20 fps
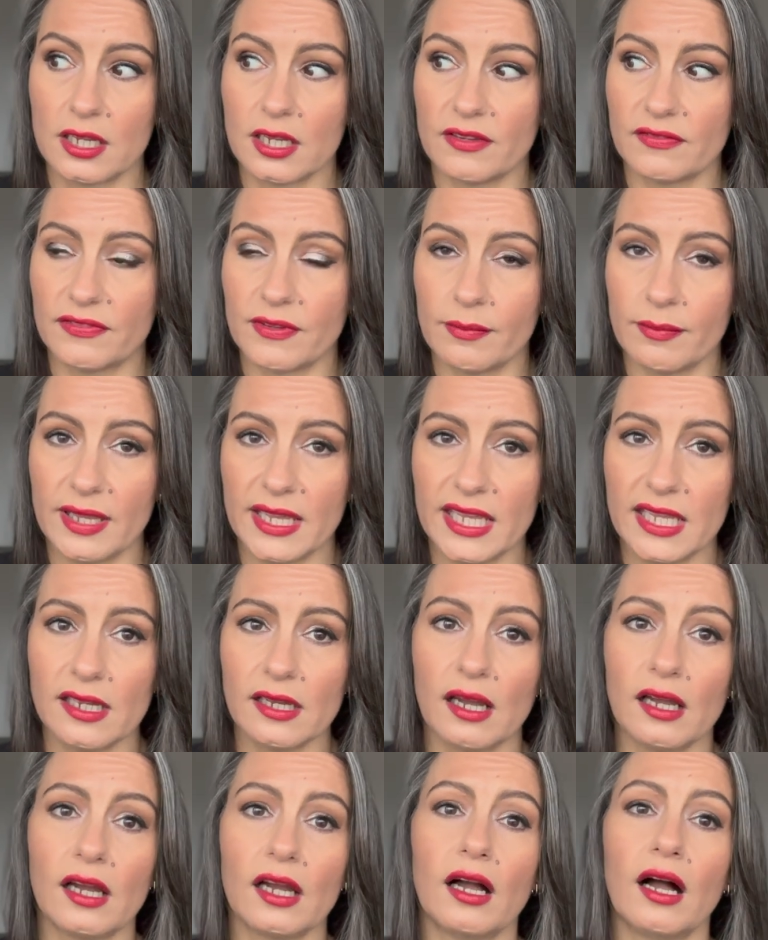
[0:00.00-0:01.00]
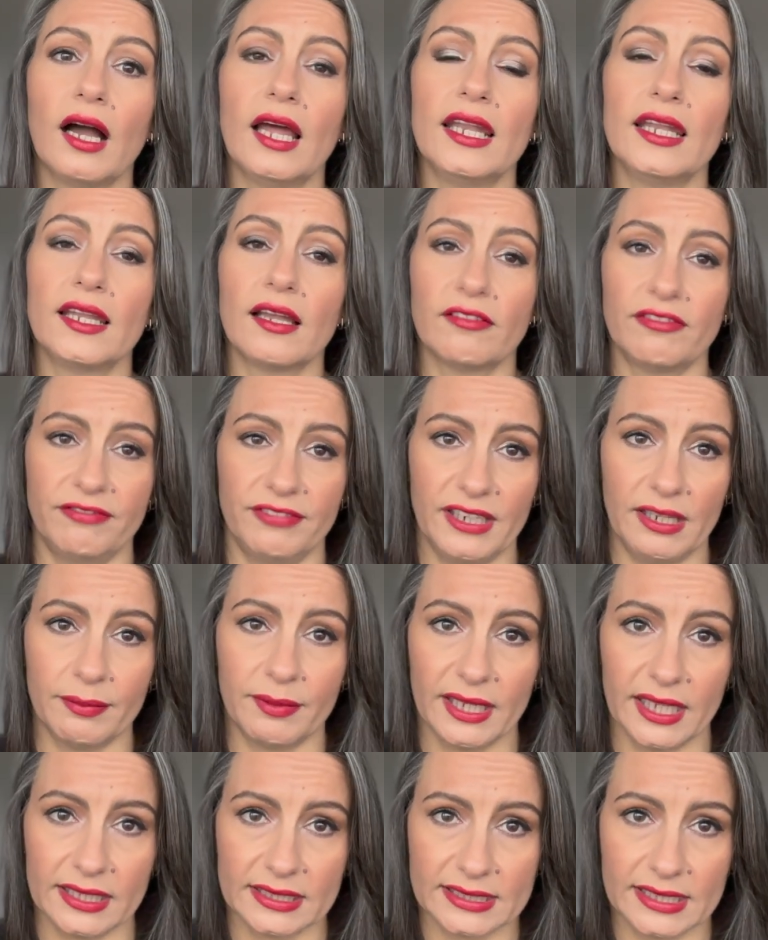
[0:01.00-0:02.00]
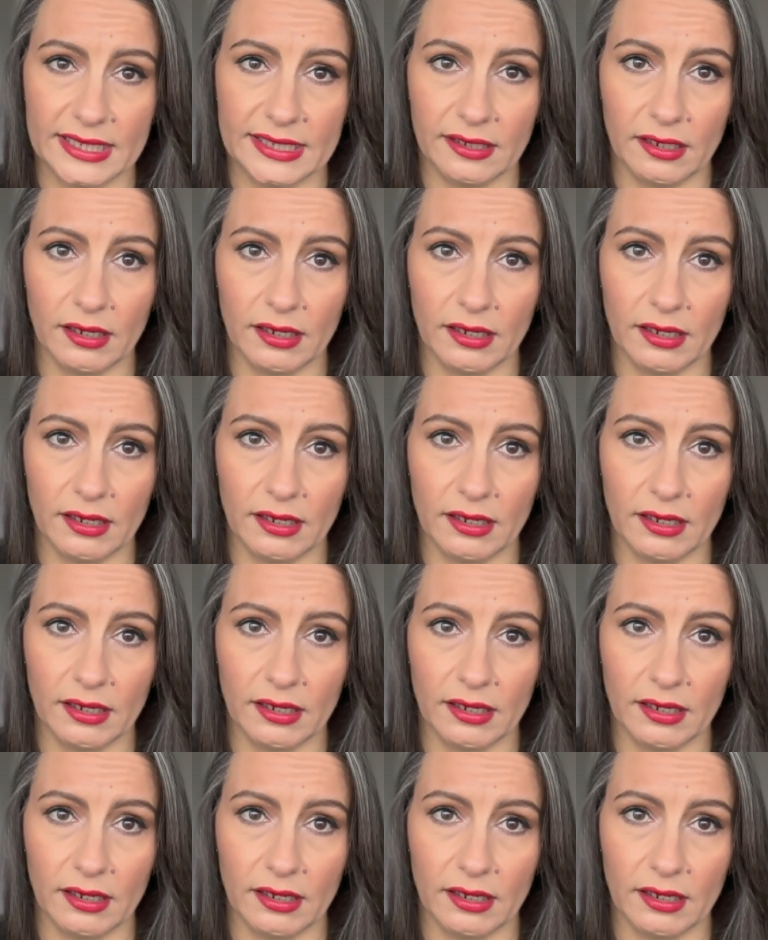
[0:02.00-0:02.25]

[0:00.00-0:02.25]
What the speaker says: For me, I love Philip Kingsley.